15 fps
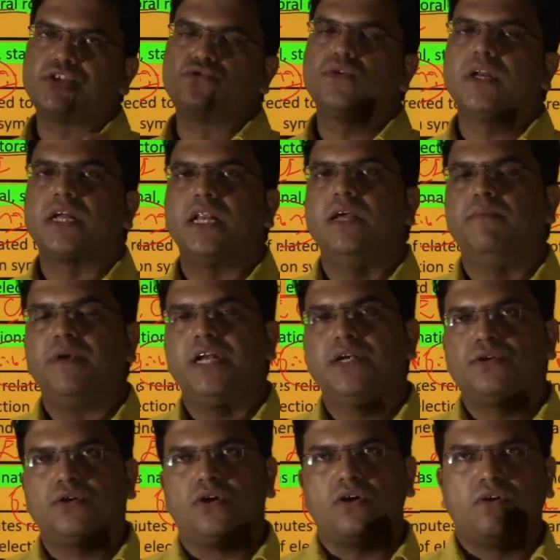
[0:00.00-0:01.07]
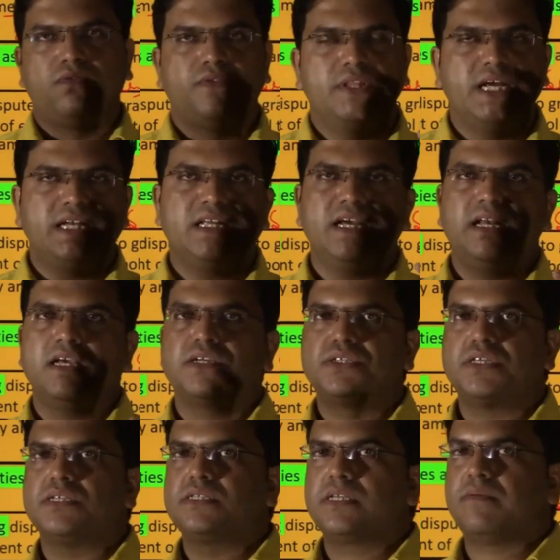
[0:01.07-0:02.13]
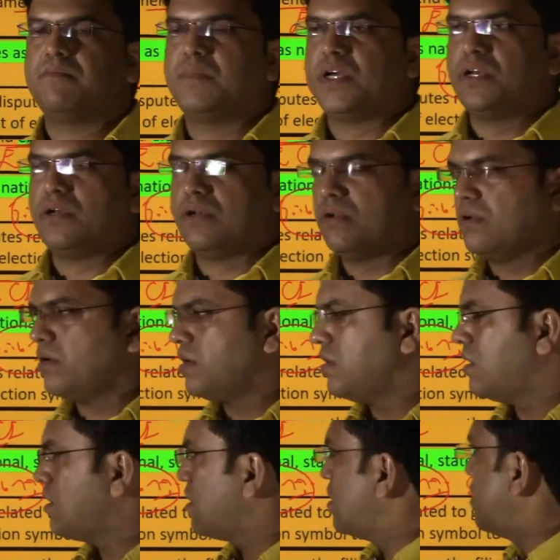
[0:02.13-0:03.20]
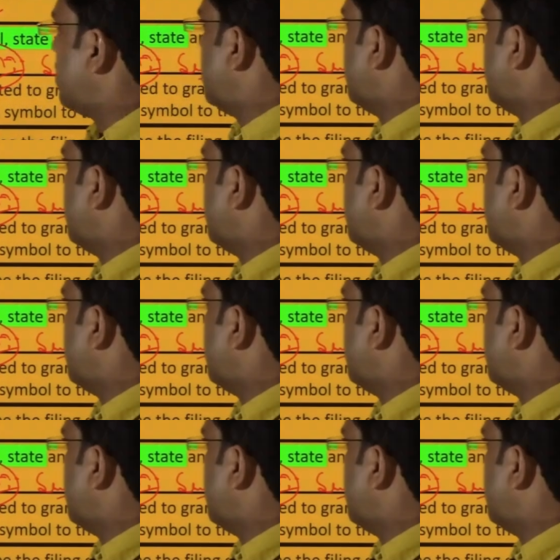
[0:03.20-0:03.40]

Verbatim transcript: actual claimant of that election symbol. uh,